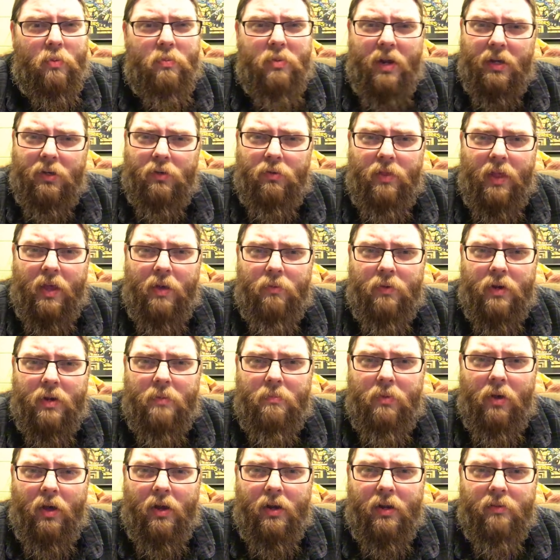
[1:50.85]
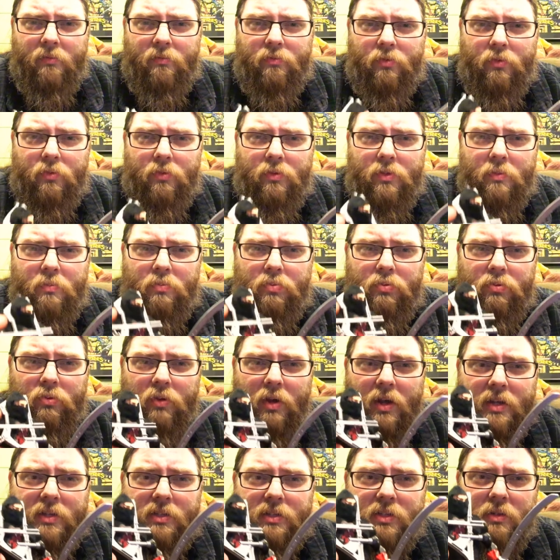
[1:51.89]
but I knew that when I bought it for the
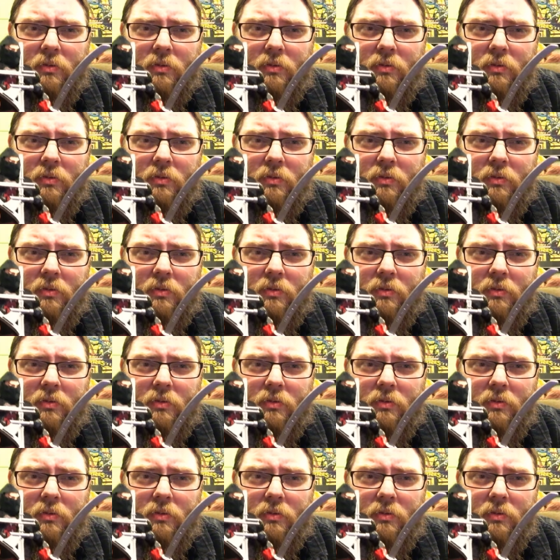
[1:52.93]
price.